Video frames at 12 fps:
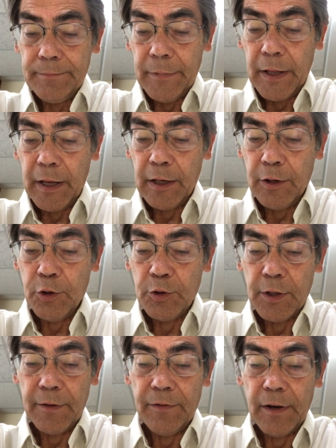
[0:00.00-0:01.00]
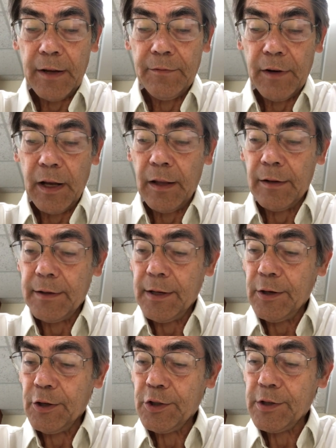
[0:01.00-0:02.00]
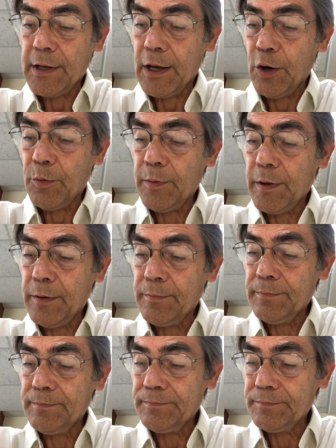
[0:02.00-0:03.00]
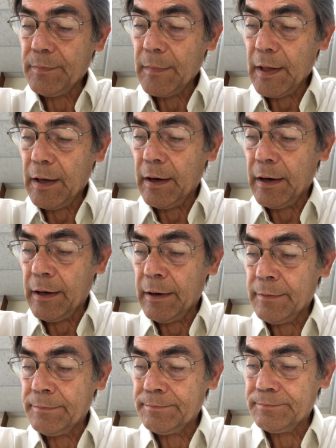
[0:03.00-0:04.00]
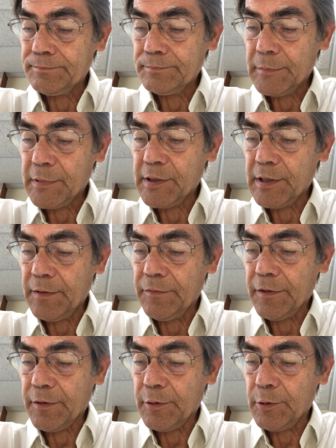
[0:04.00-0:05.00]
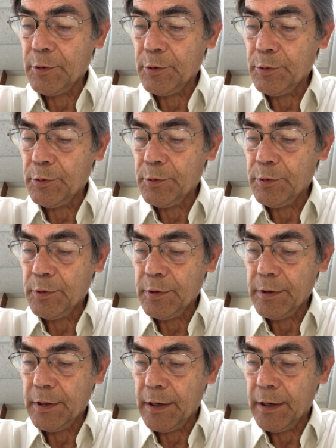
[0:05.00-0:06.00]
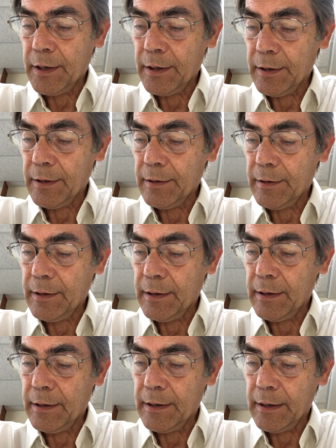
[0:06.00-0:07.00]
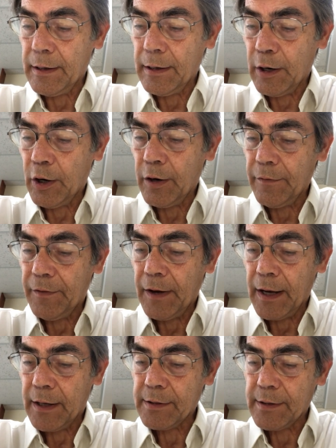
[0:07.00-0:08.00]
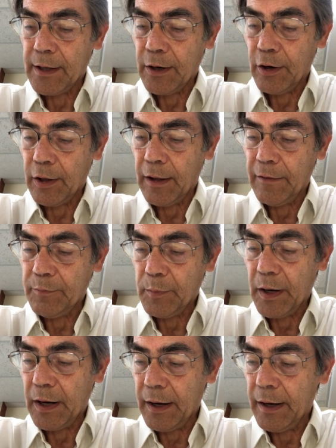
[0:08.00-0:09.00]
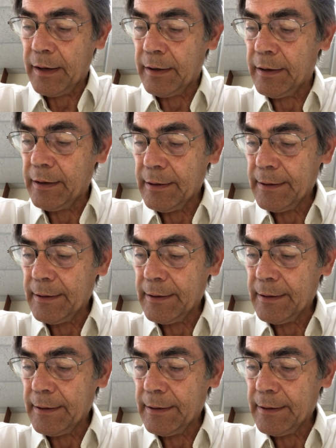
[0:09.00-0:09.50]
They can usually find volunteers to help them um, sift through uh, the uh, artifacts that are left behind.